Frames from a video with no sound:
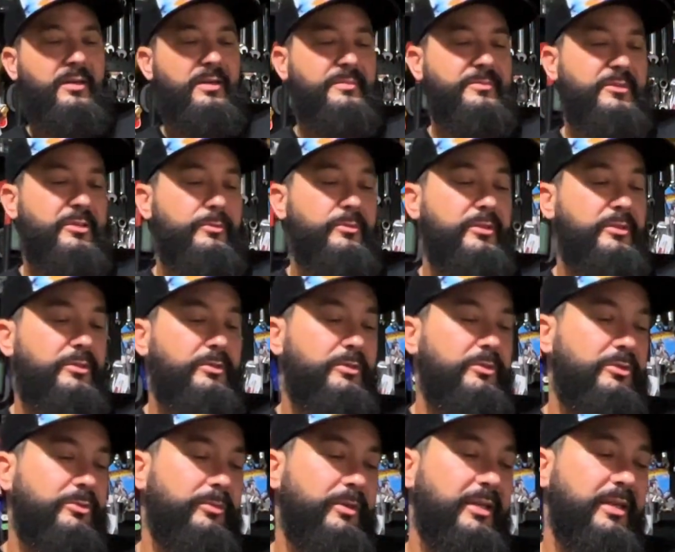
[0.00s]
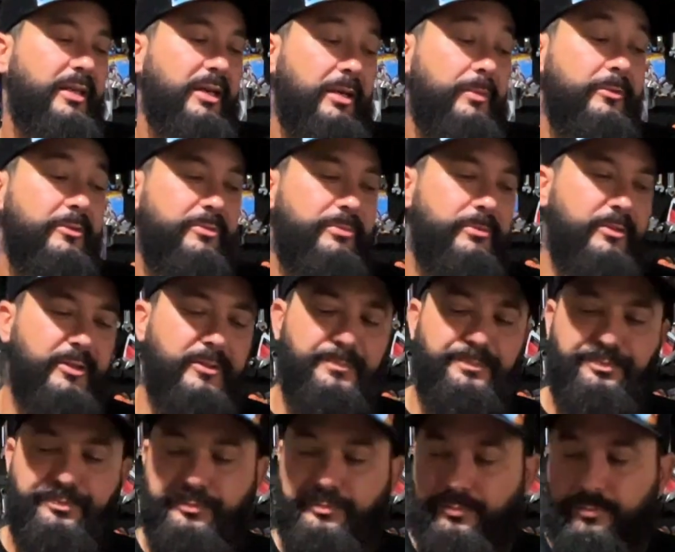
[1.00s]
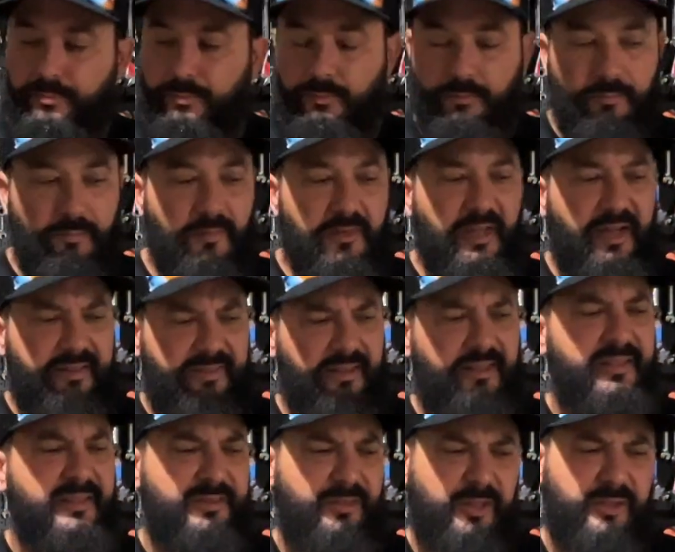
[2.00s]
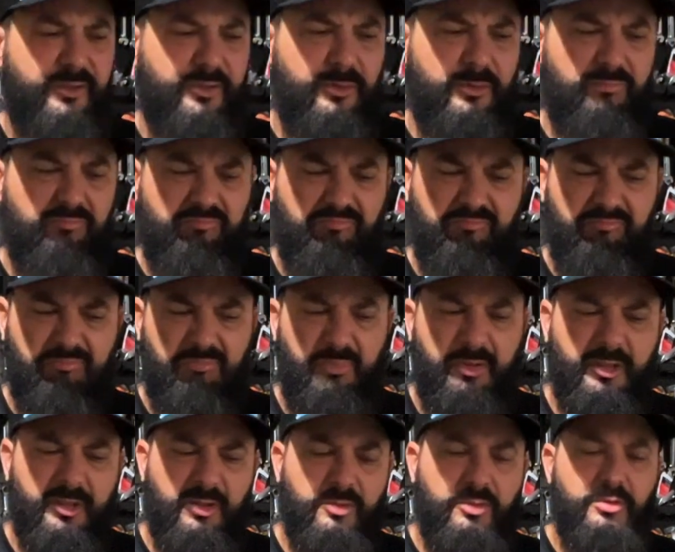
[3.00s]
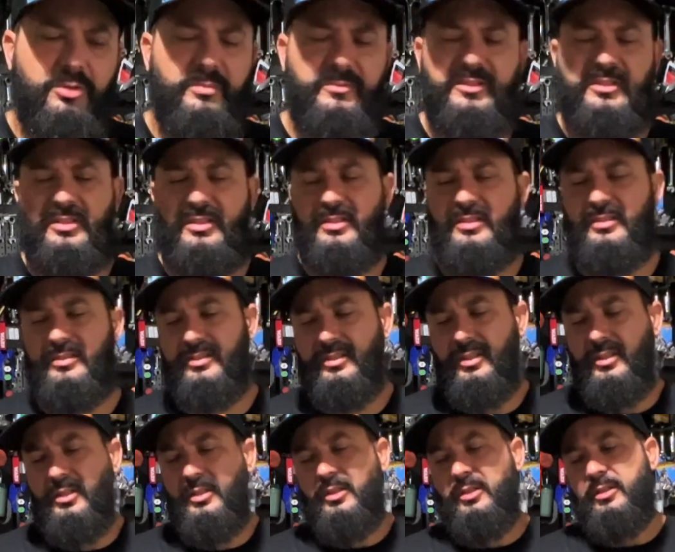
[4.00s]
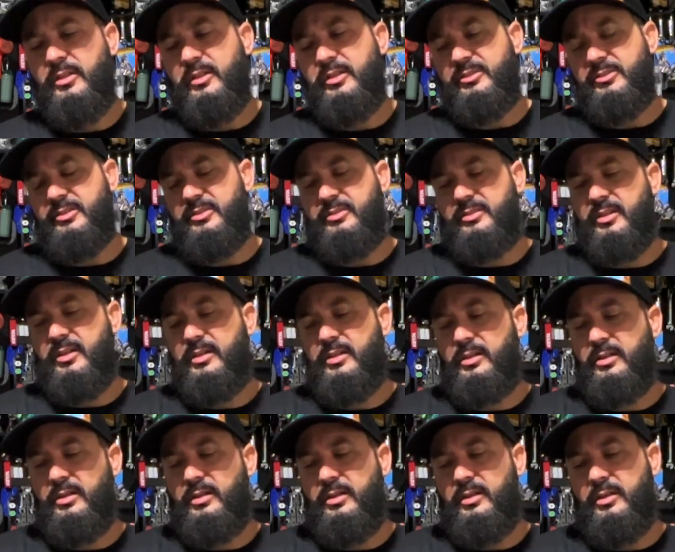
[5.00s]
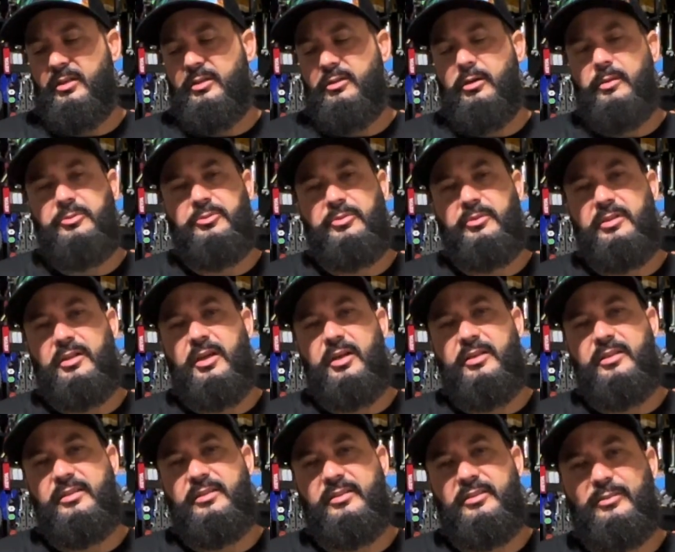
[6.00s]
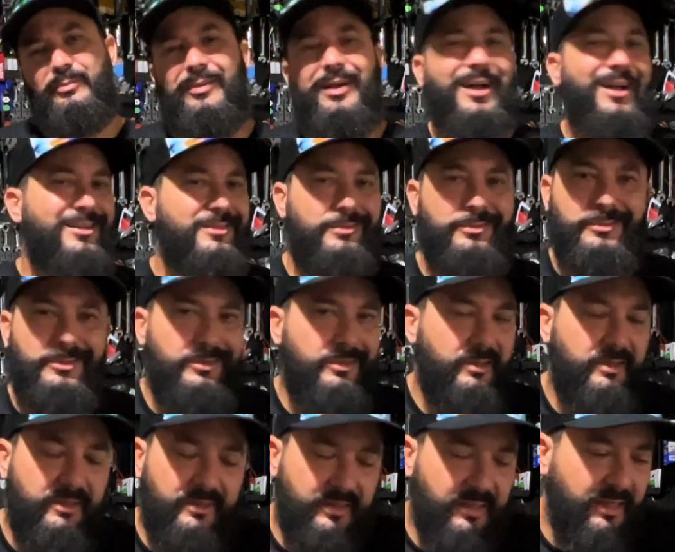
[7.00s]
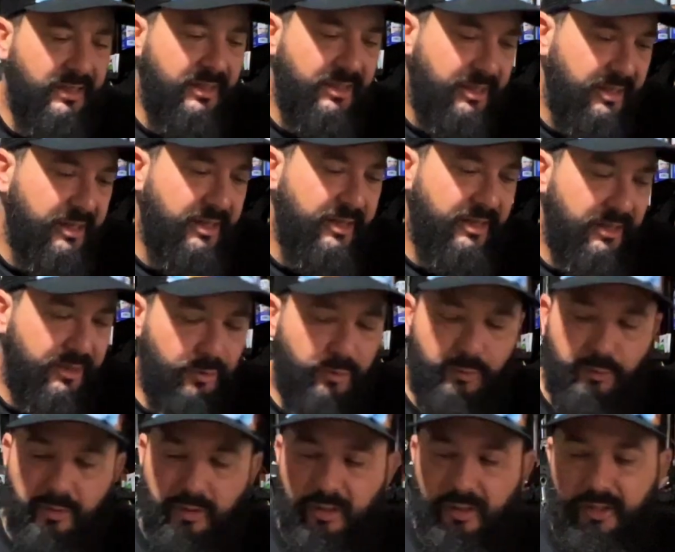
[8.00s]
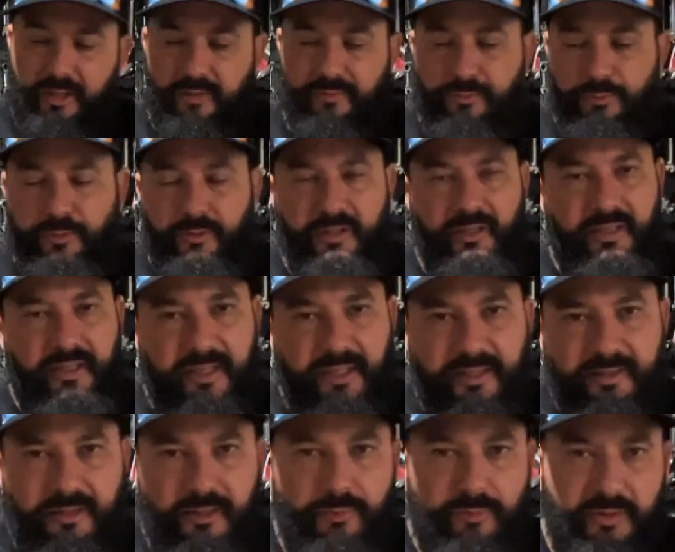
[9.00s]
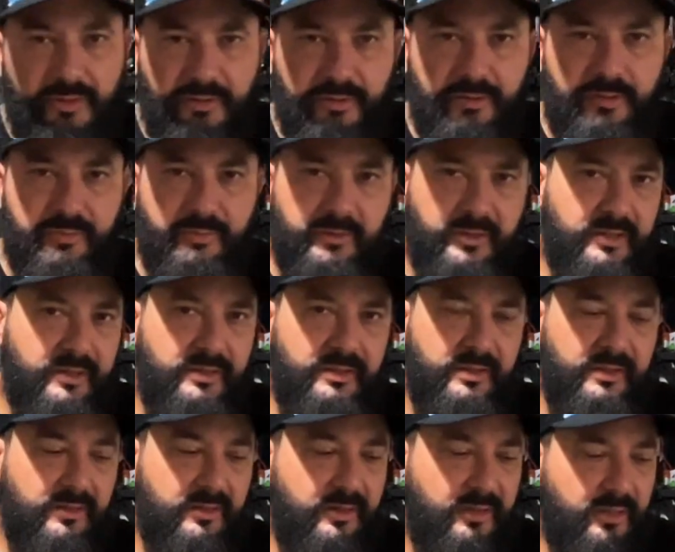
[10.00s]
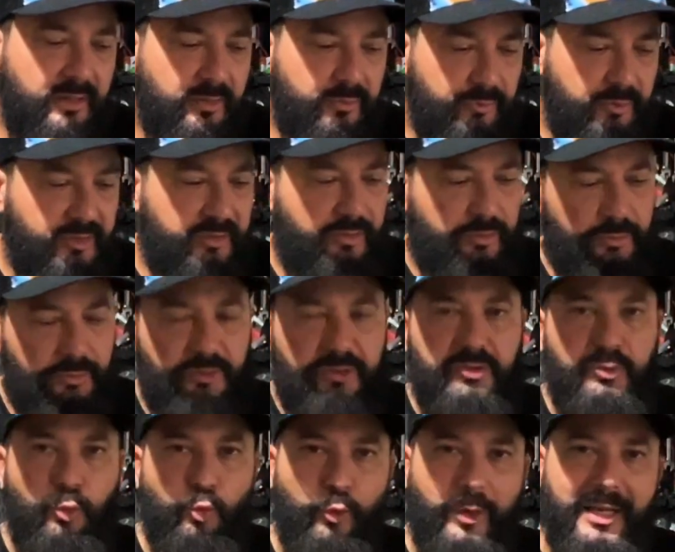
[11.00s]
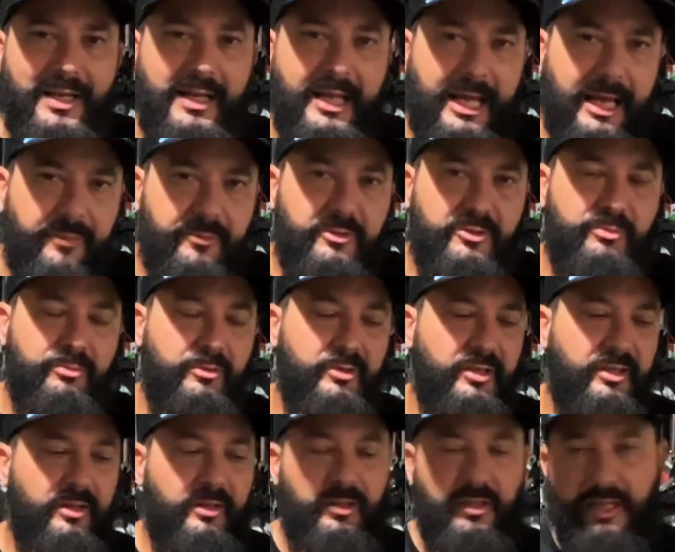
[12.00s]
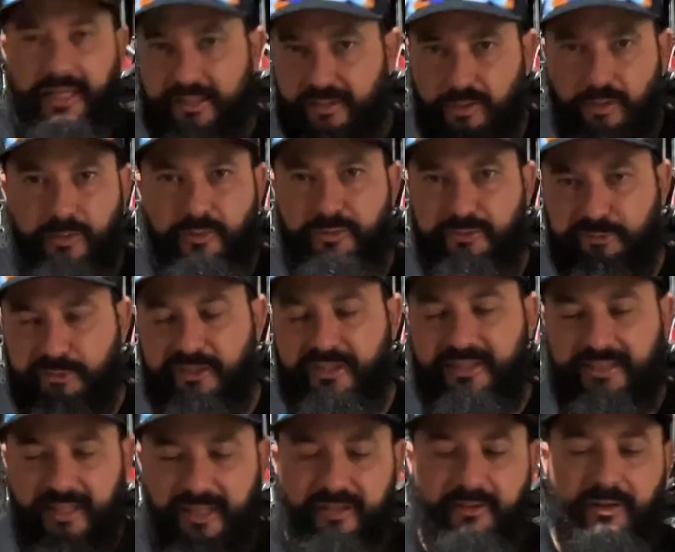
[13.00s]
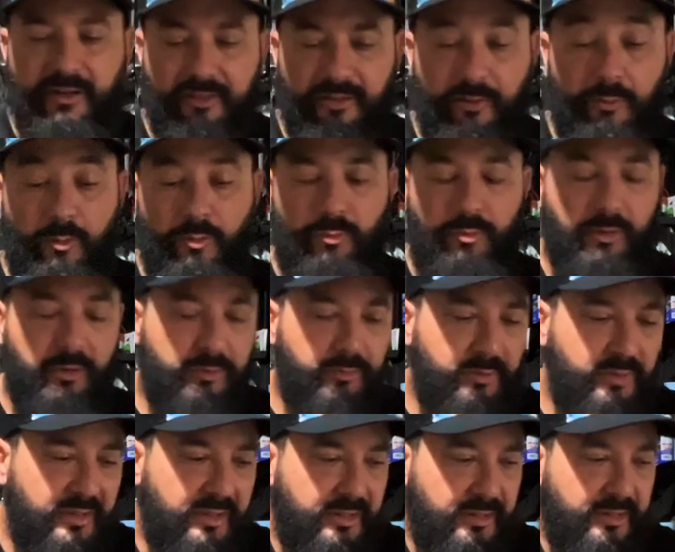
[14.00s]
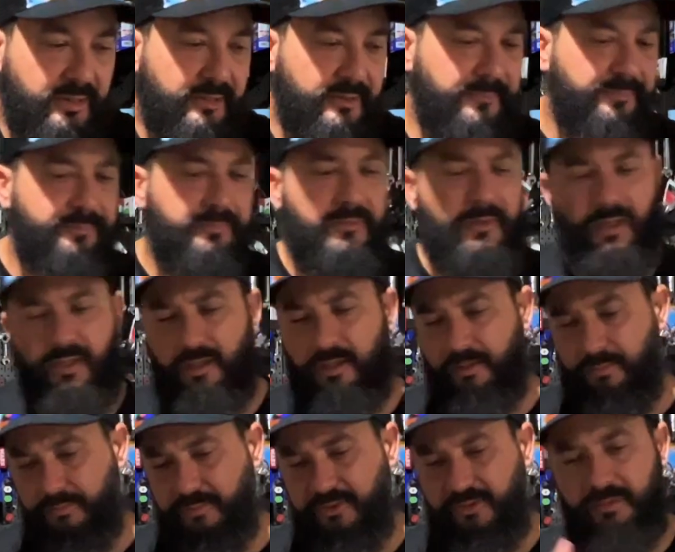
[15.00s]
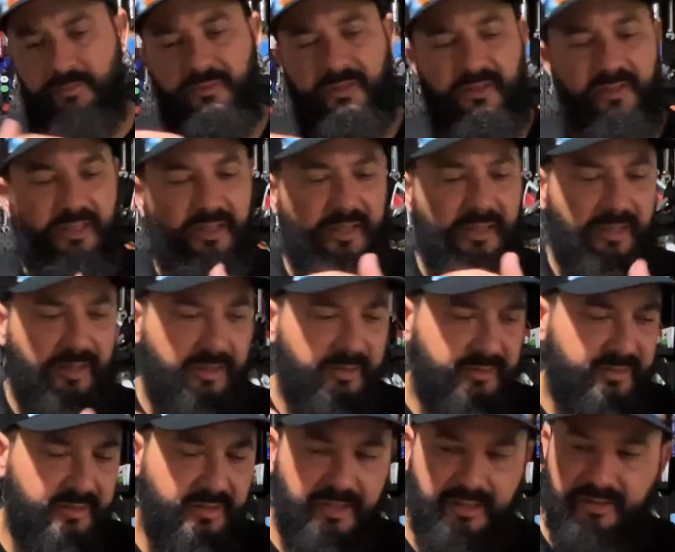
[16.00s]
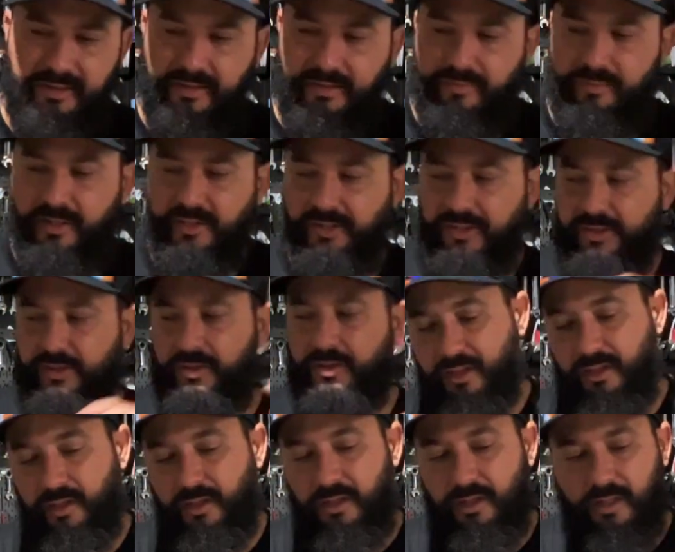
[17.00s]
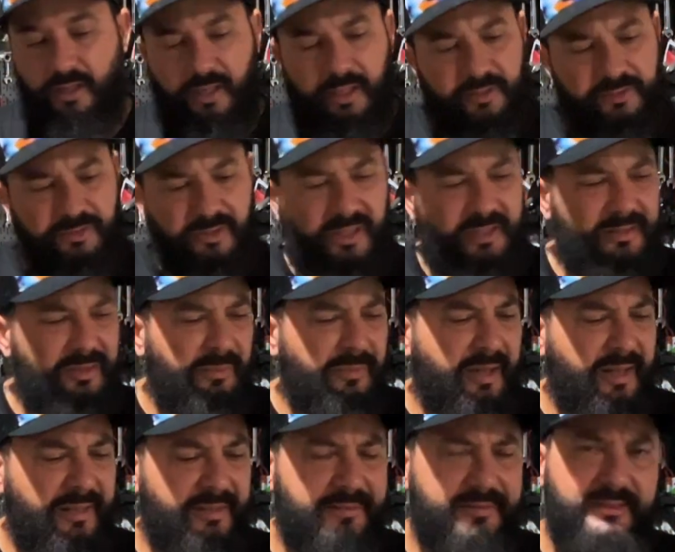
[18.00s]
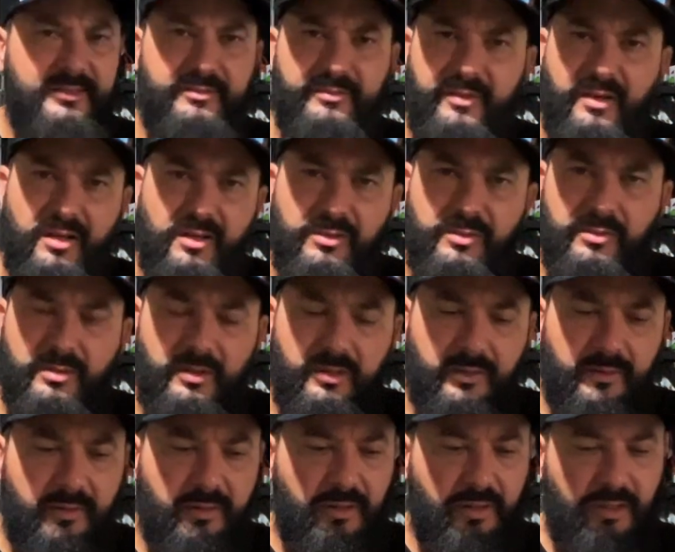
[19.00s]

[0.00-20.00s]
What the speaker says: the reduced weight hammer spring, I think is also pretty cool because it just kind of, it helps with locking this back. So it'll work if you can get the reduced spring, the reduced weight hammer spring, like those three together, I think work really good. Something else that I didn't mention, I also got the magazine follower.